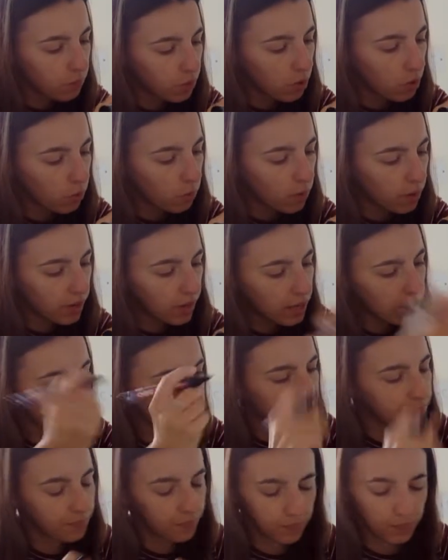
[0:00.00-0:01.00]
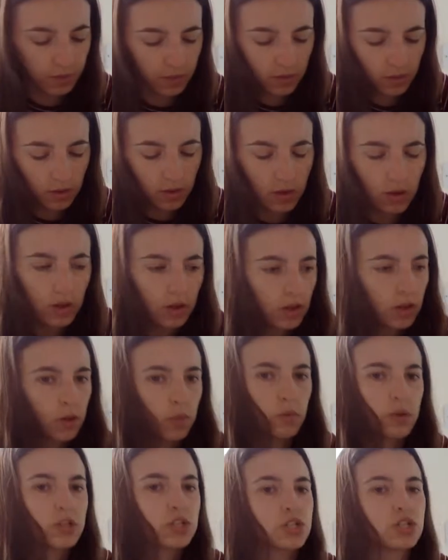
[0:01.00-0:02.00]
Put one here.
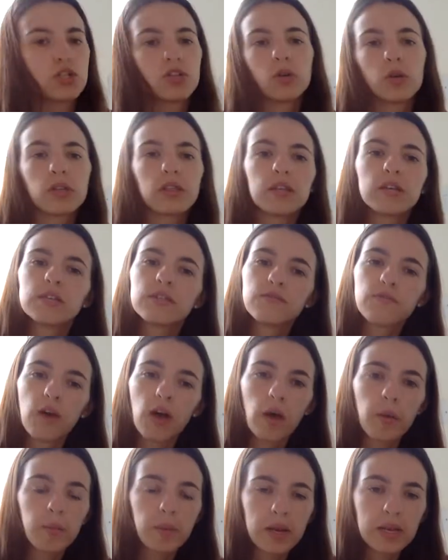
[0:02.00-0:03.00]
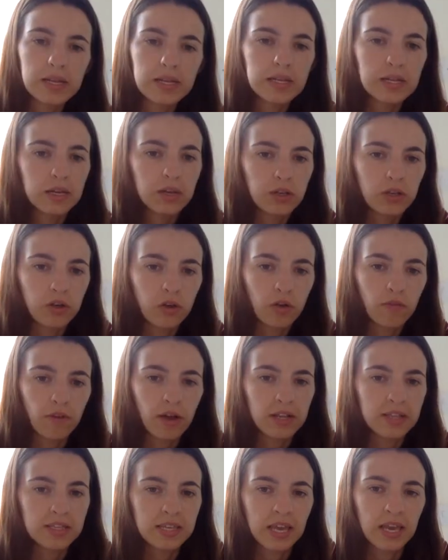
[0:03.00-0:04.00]
We're just doing this verbally, you're not
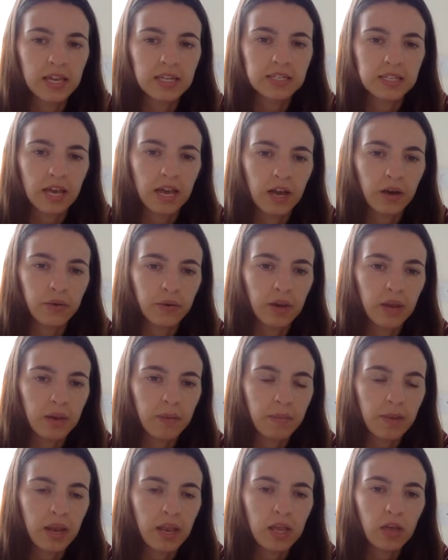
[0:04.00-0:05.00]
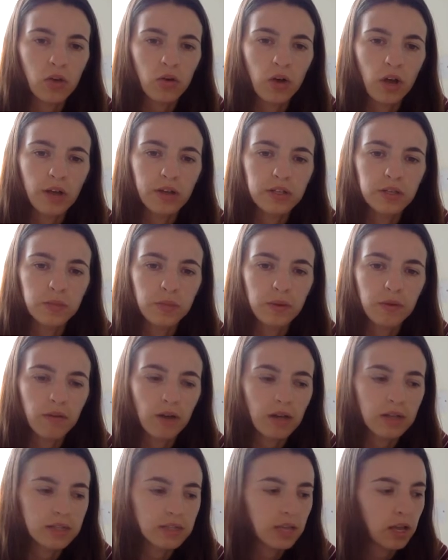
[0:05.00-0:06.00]
writing it down. In a minute you're going to be
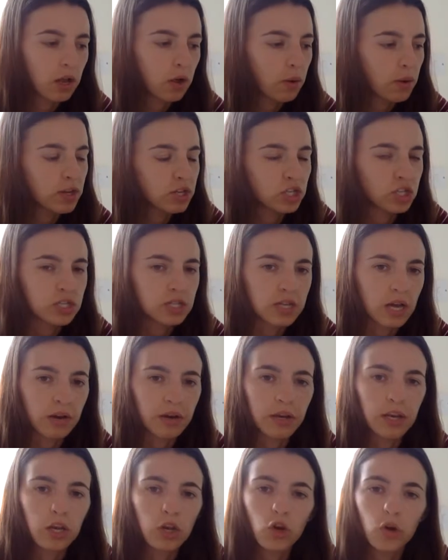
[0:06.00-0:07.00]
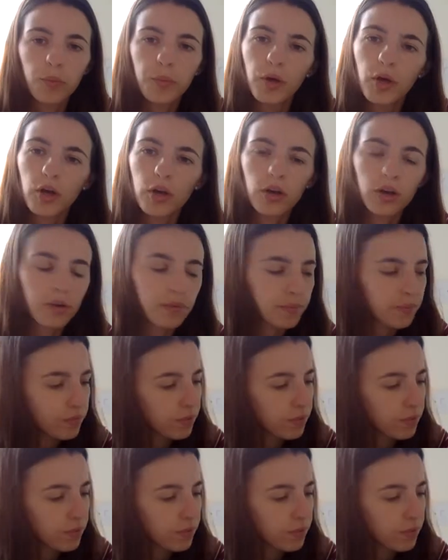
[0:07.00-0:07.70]
writing a question down in your book.